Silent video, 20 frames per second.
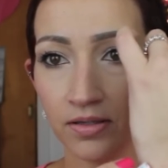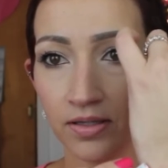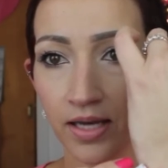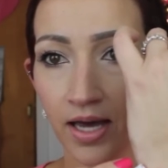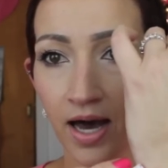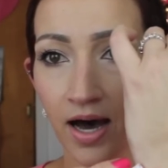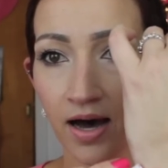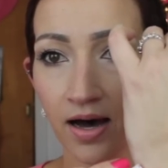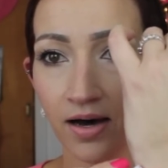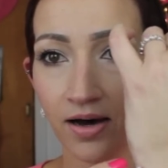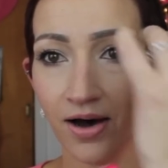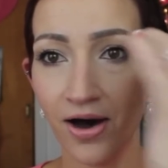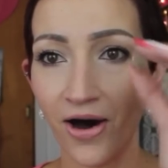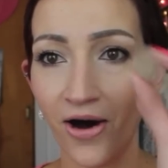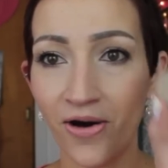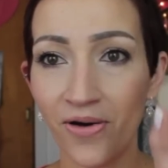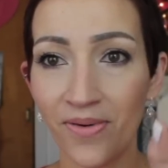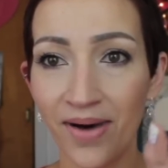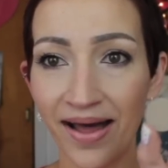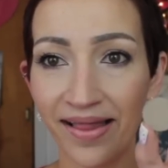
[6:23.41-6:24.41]
Yeah.
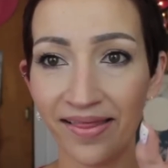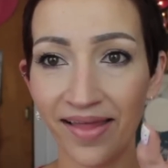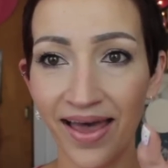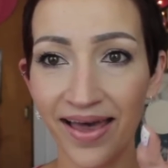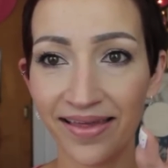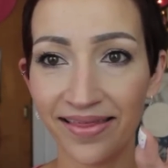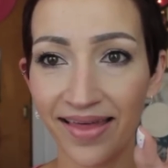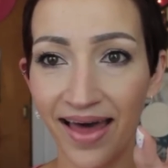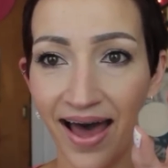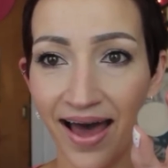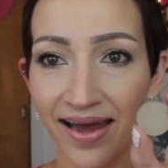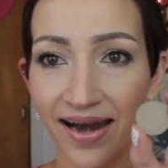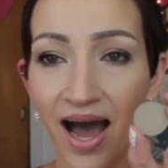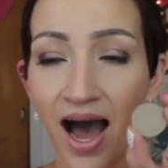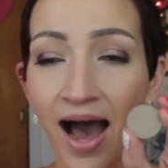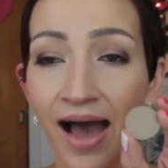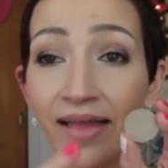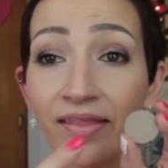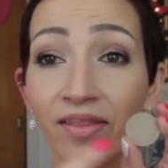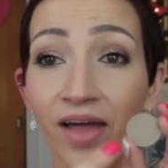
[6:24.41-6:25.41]
Oh, I like that.
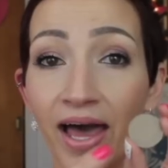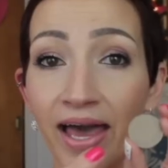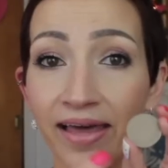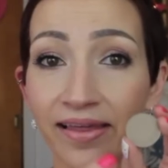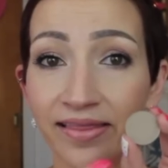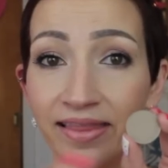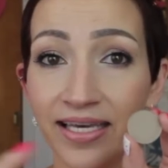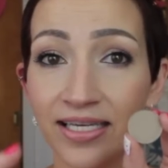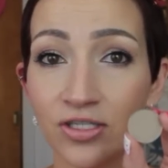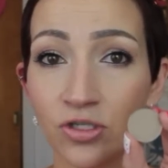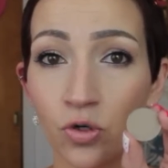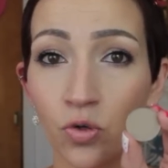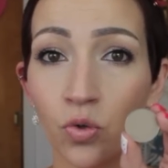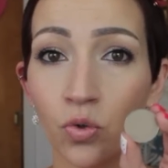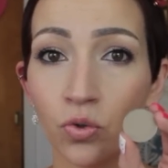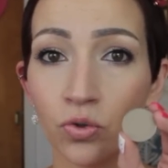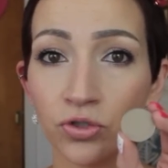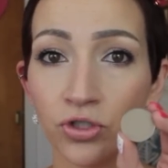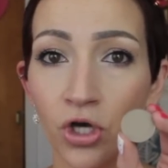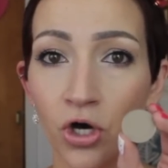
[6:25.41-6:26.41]
I like these
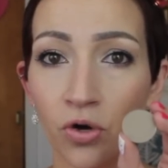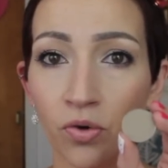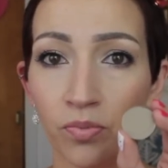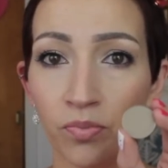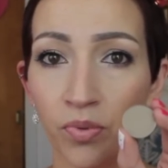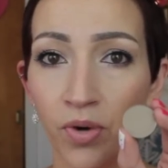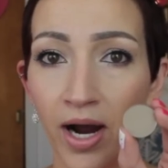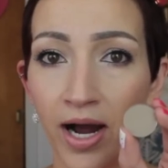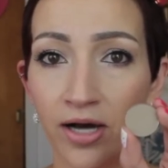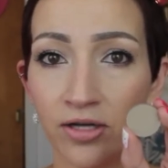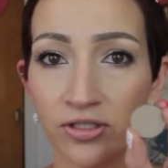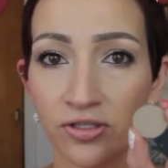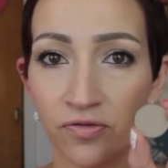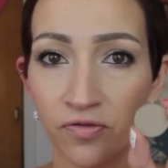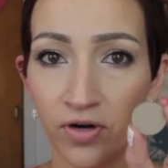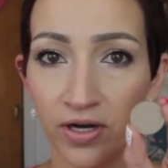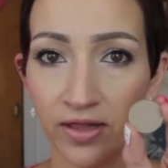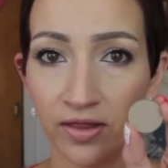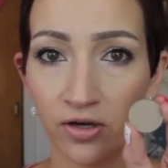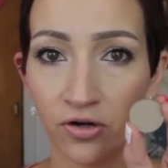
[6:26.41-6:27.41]
cool tone browns
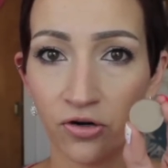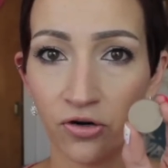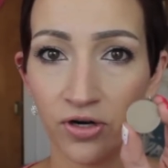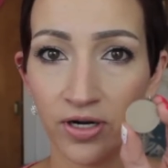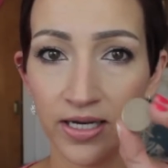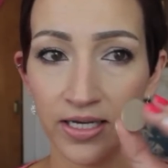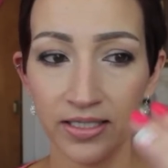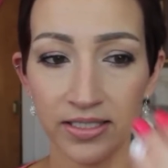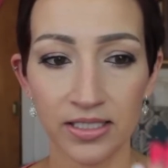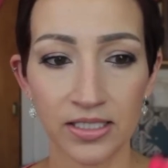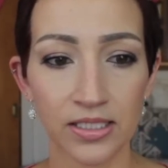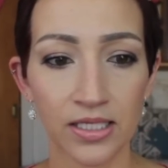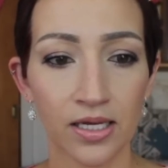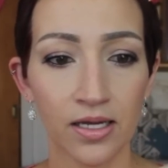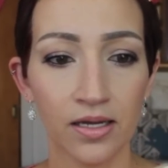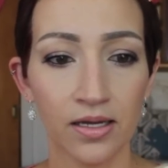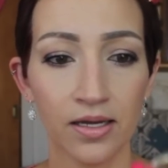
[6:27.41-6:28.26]
for in the crease.